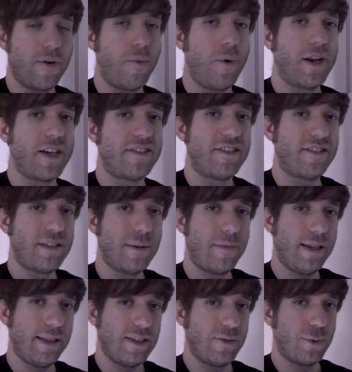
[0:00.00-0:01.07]
on what a system
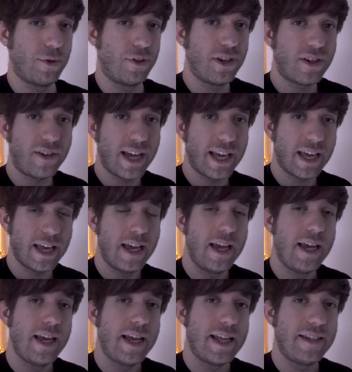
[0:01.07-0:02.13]
like this would look like
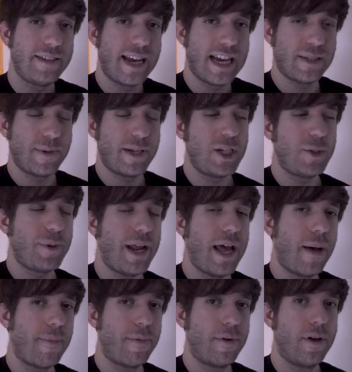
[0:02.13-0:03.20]
in a task management
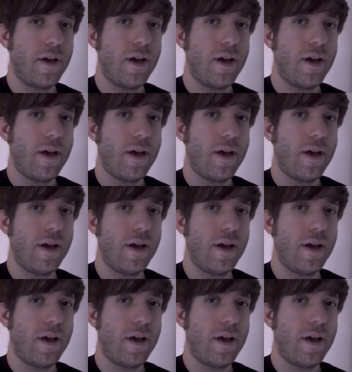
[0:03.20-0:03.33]
app,